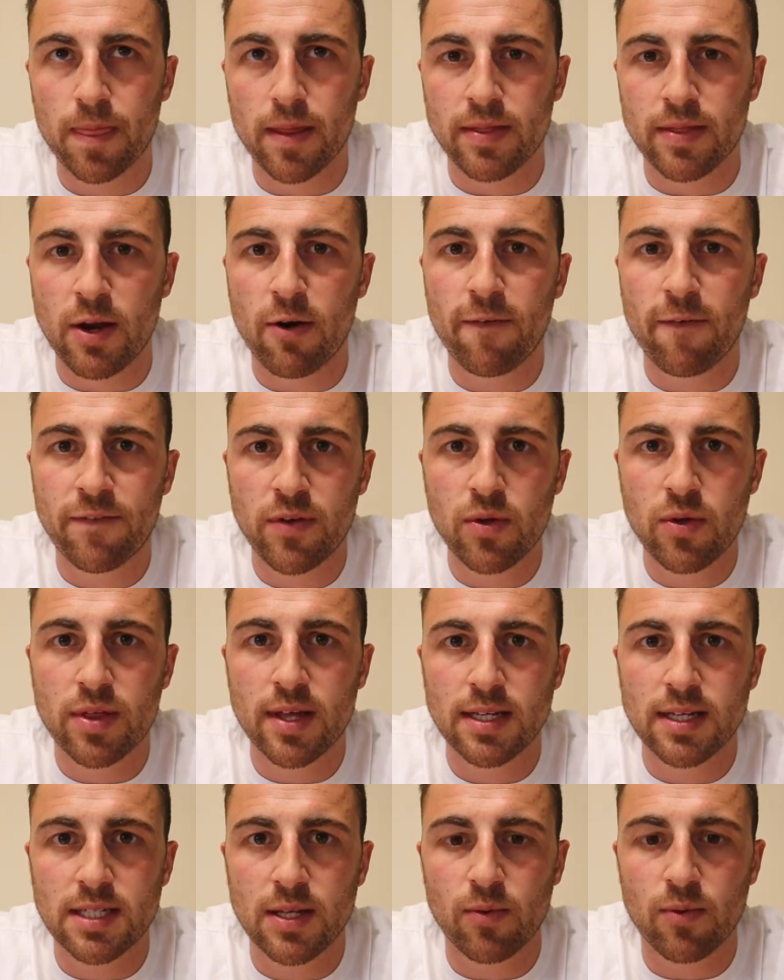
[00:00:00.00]
There are a few
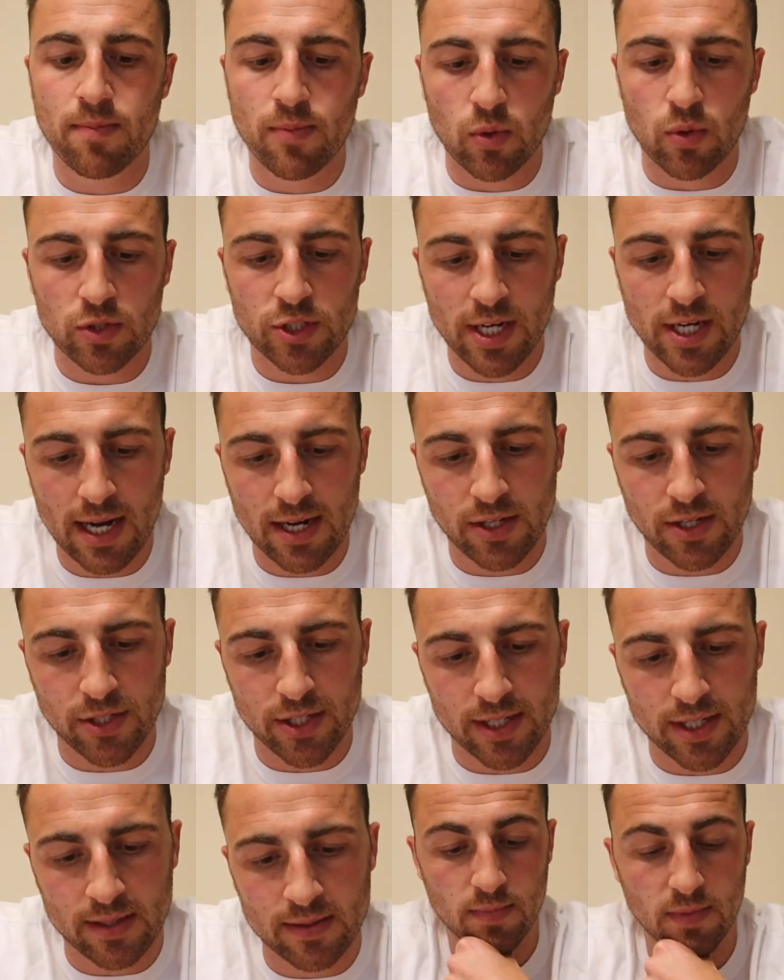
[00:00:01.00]
things that were more
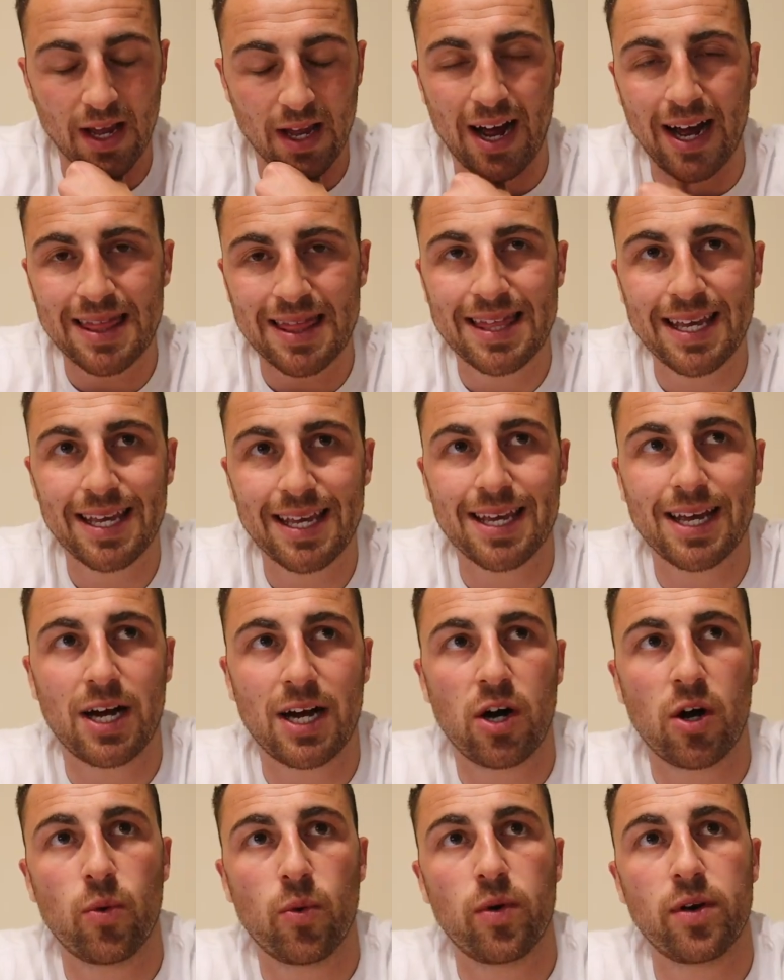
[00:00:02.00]
challenging. I think
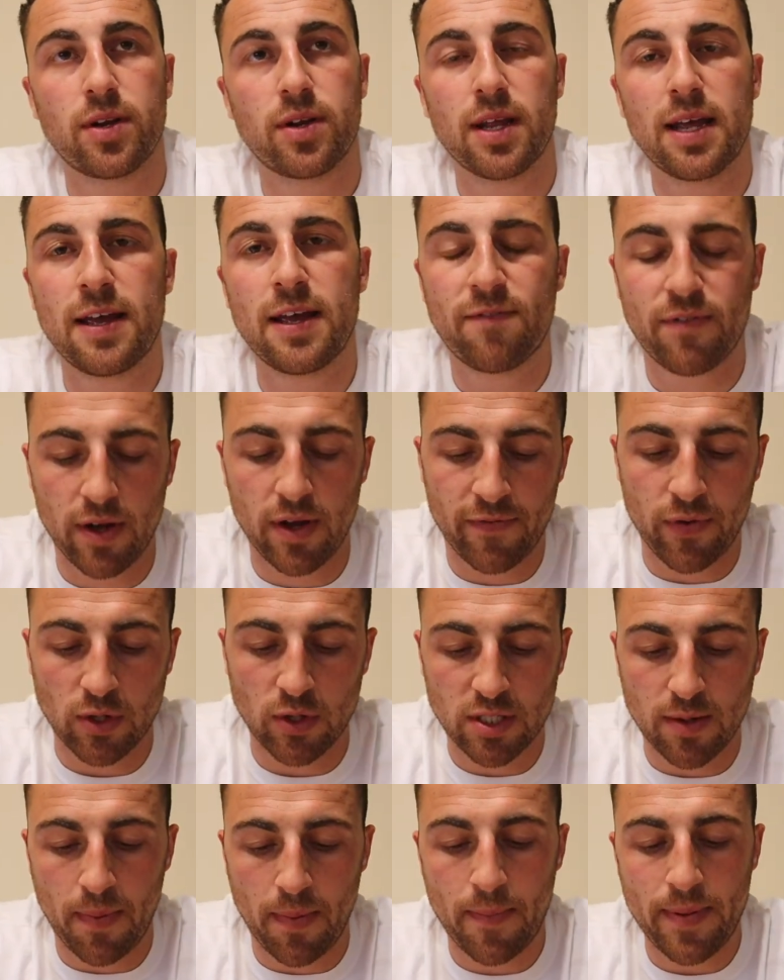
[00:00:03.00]
I would, if, if I
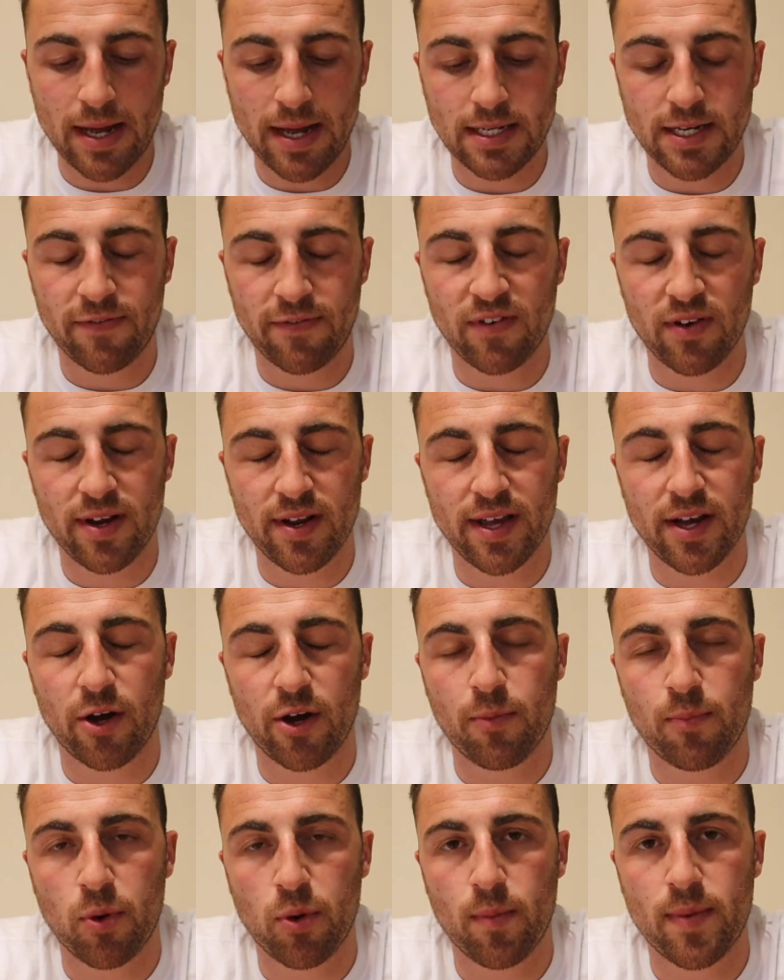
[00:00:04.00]
was to prepare differently,
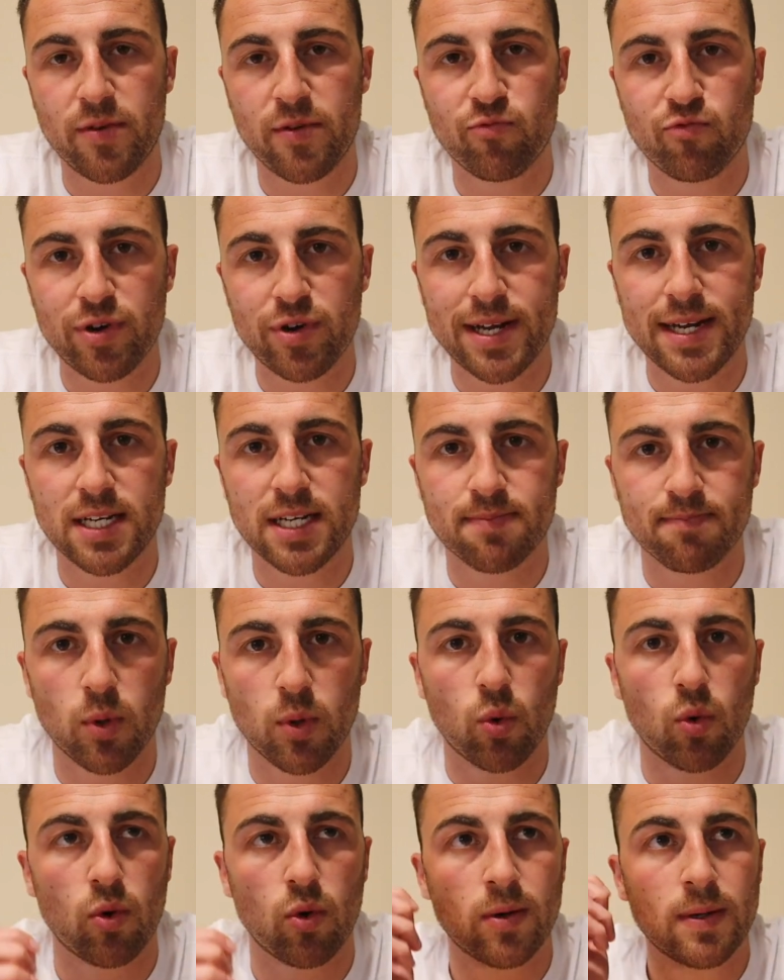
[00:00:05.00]
I would probably read
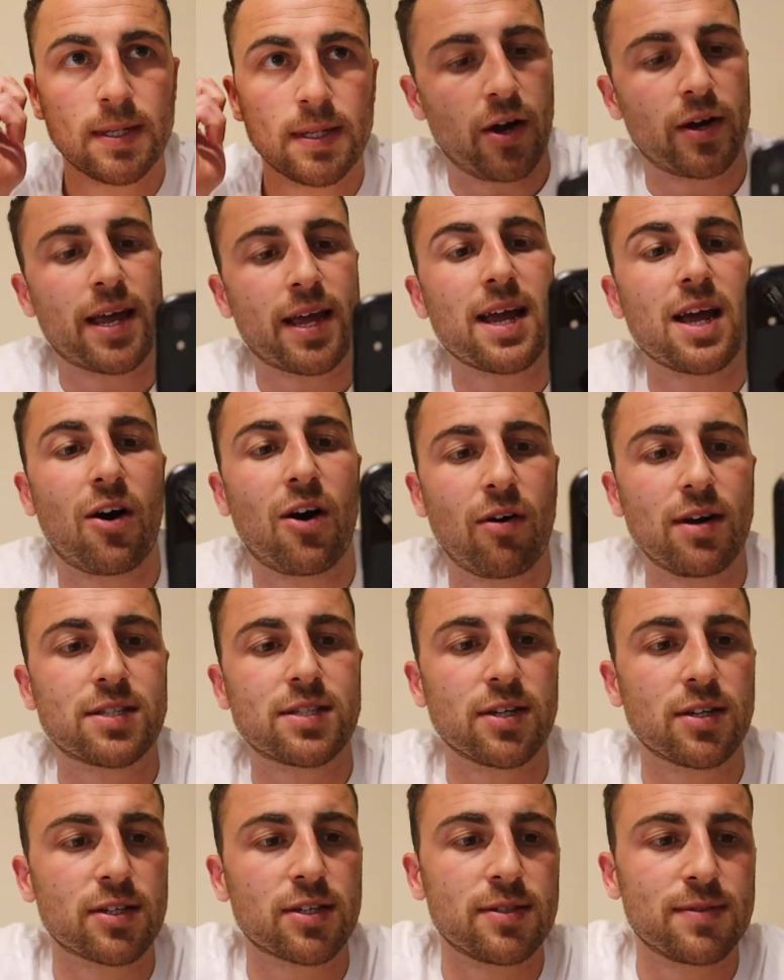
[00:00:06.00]
more. Okay,
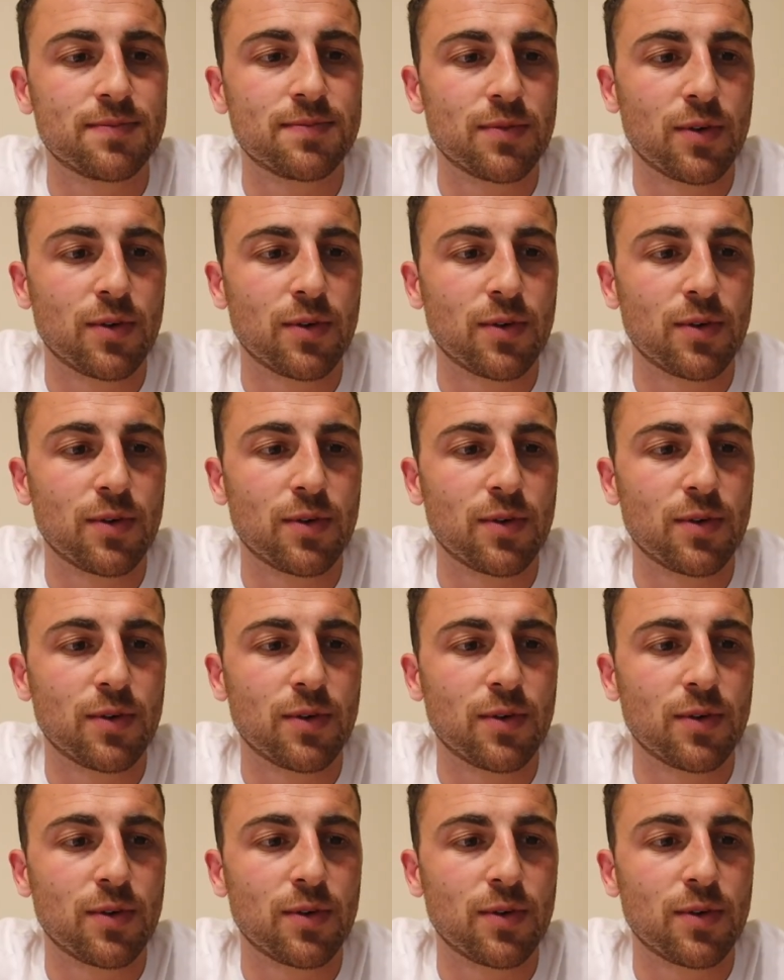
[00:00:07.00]
Isaac.